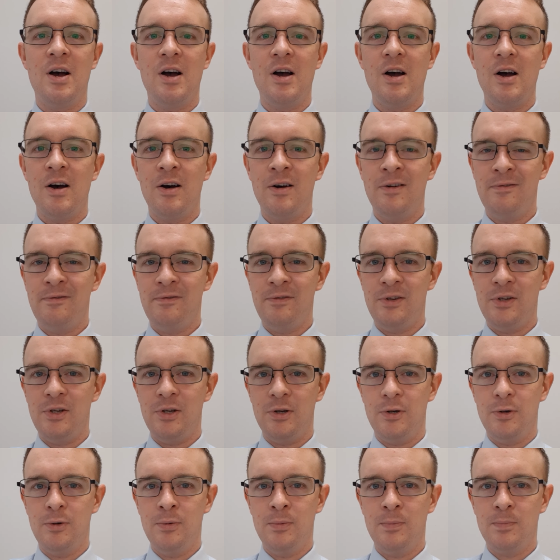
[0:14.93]
a
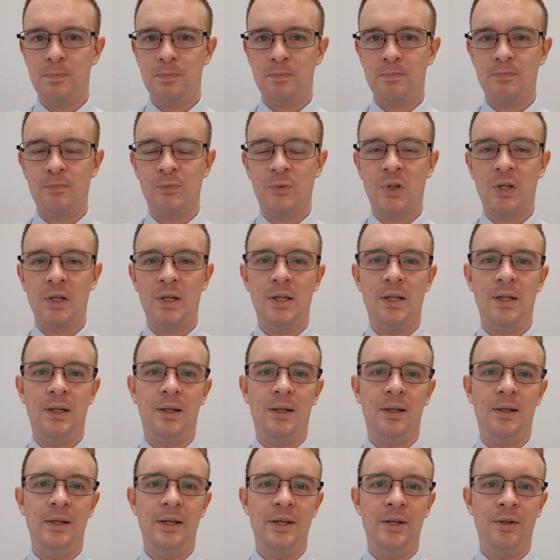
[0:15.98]
few,
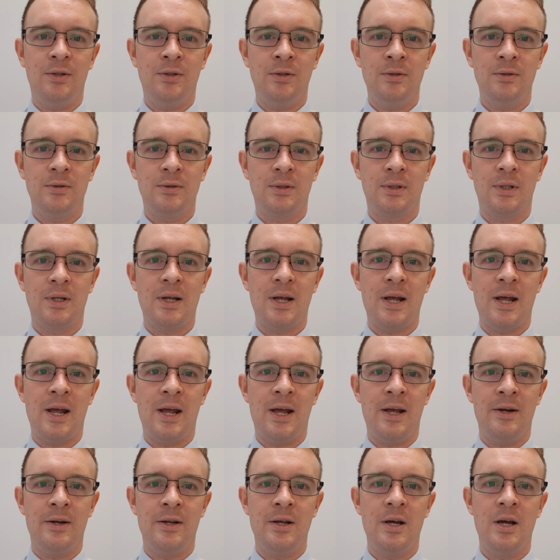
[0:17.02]
little,
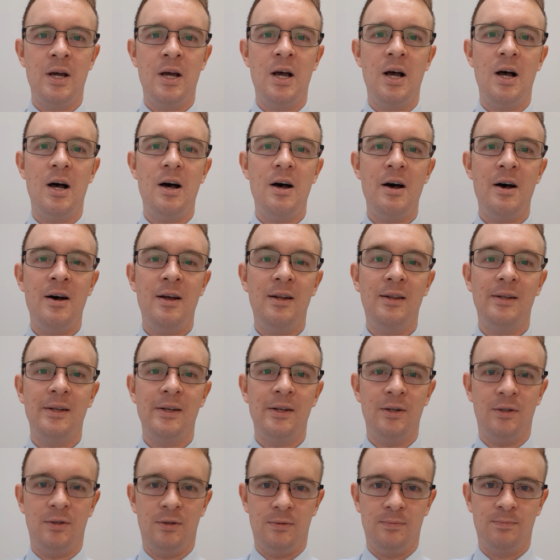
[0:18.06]
and a
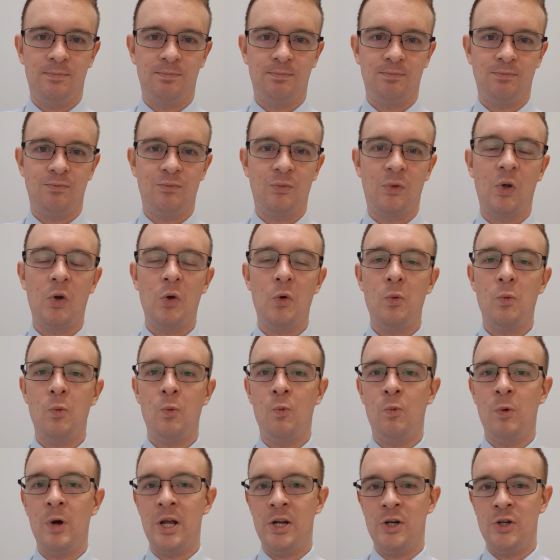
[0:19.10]
little.
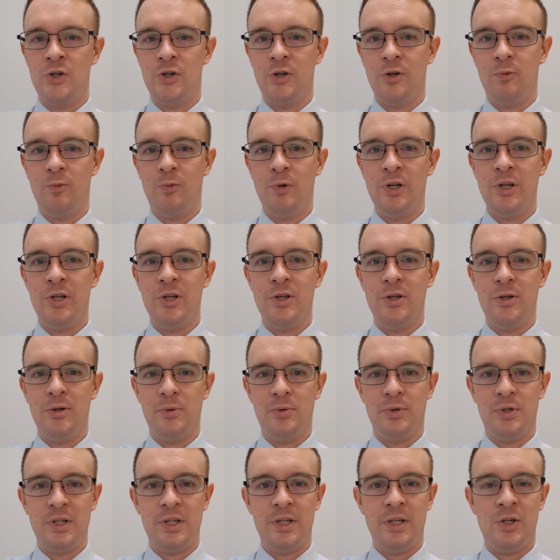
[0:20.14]
When should we
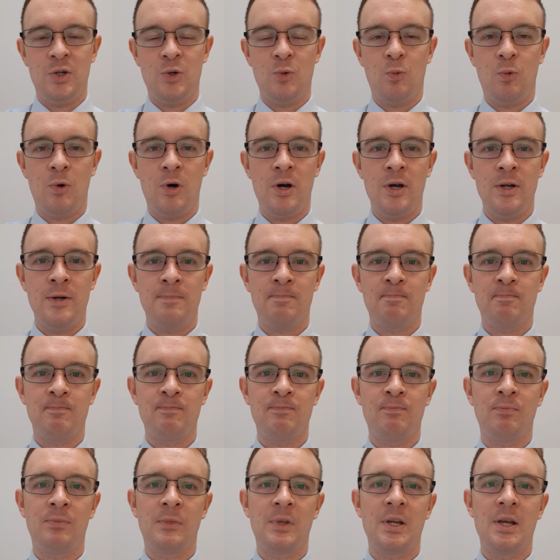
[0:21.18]
use each one?
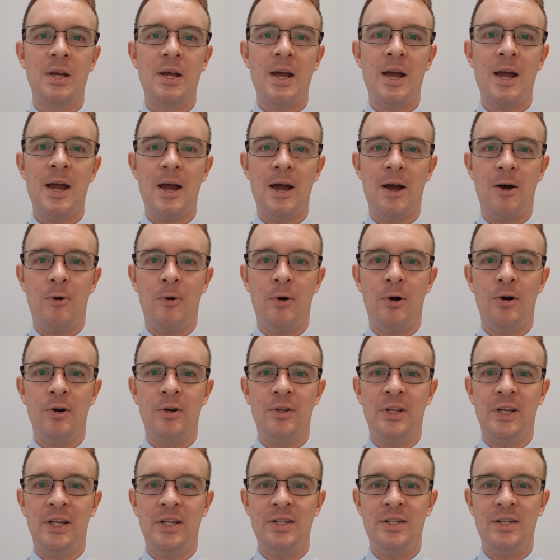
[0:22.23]
How are
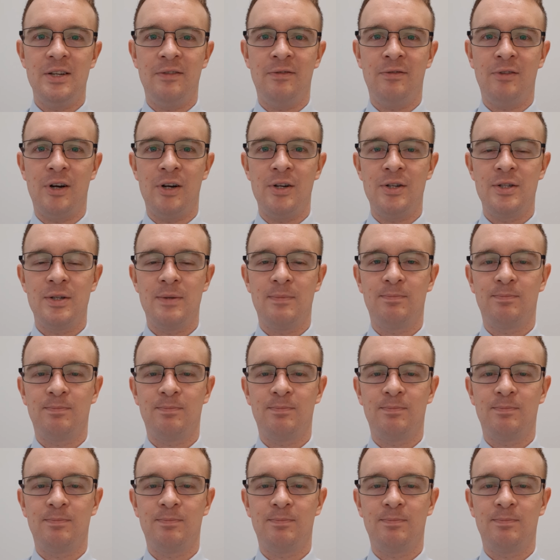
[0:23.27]
they different?